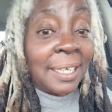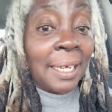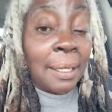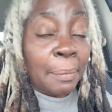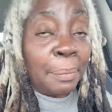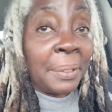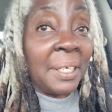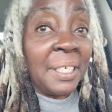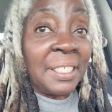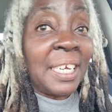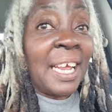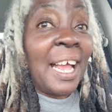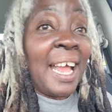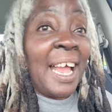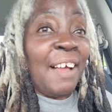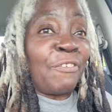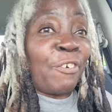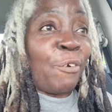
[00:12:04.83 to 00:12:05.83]
it, bitch. I
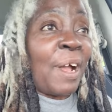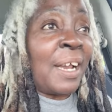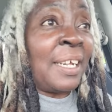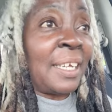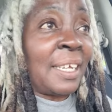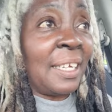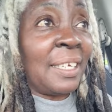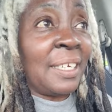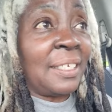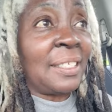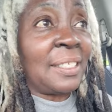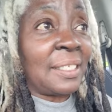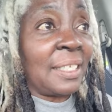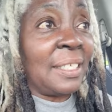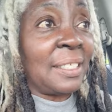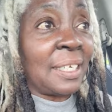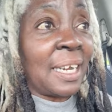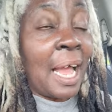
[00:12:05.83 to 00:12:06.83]
have chronic kidney
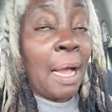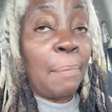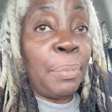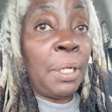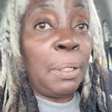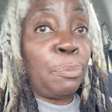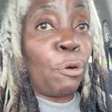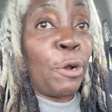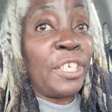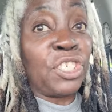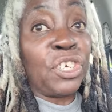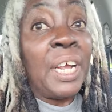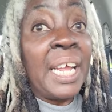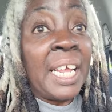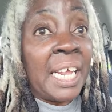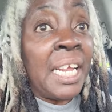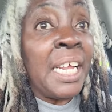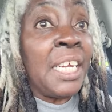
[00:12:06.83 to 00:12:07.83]
disease and high blood pressure.
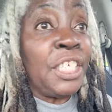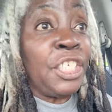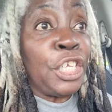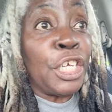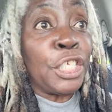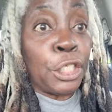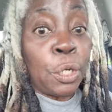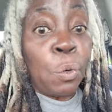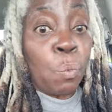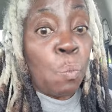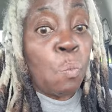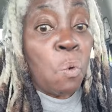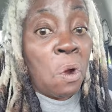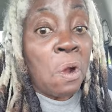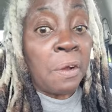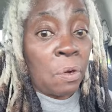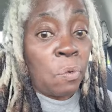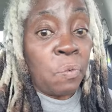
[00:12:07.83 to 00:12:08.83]
It doesn't
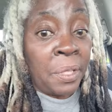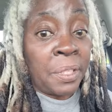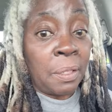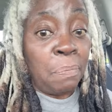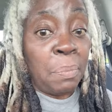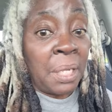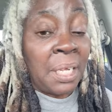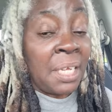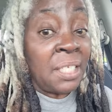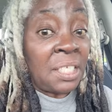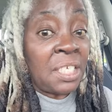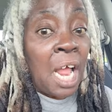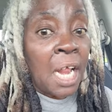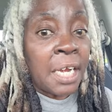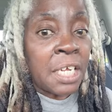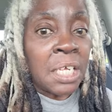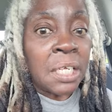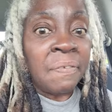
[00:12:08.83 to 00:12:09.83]
work with me. It's
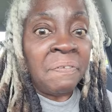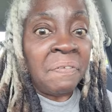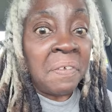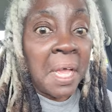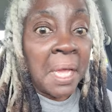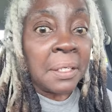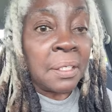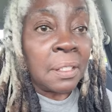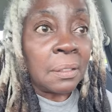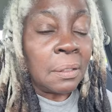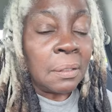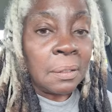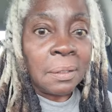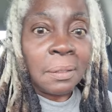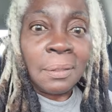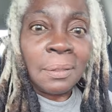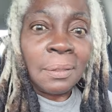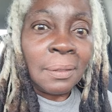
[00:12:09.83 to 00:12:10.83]
not a good fit.
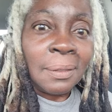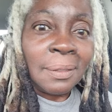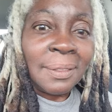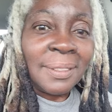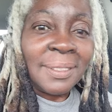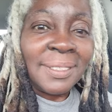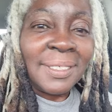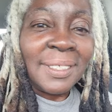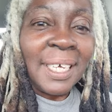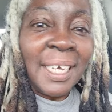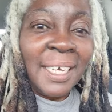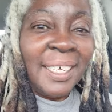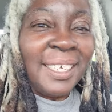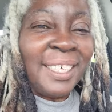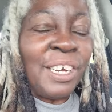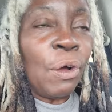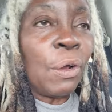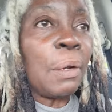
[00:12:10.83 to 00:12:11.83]

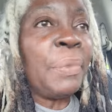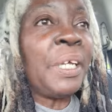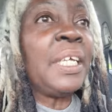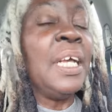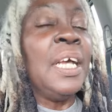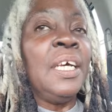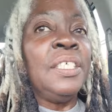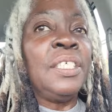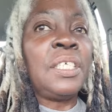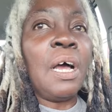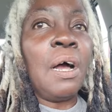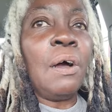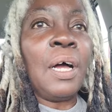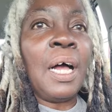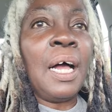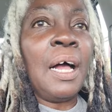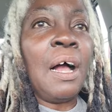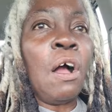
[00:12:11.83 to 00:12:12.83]
You know what I mean? So
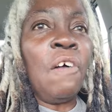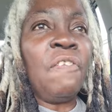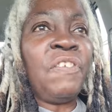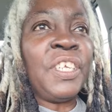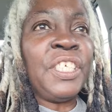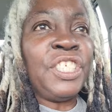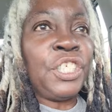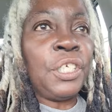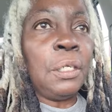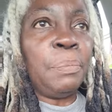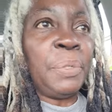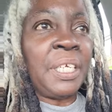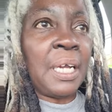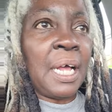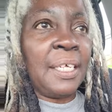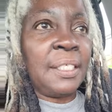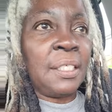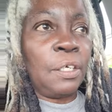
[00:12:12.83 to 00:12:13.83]
uh, hopefully she'll be
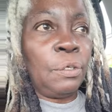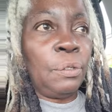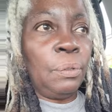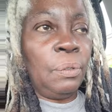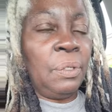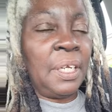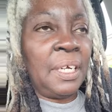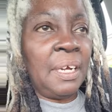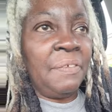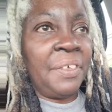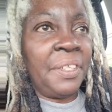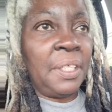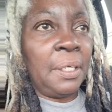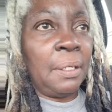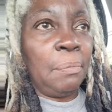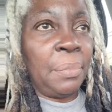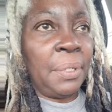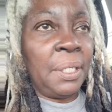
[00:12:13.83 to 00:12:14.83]
nice and cool and
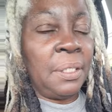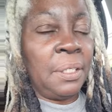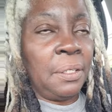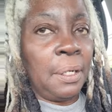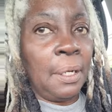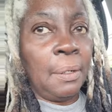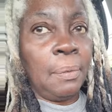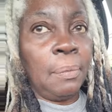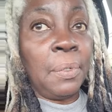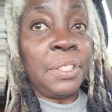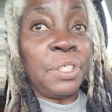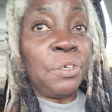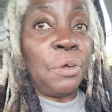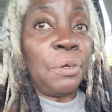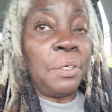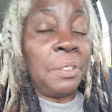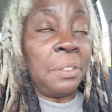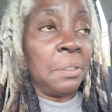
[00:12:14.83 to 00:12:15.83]
everything. But, you know, what are you
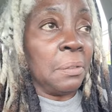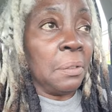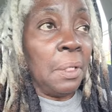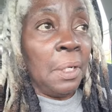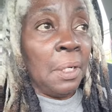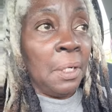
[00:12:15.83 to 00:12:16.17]
going to do?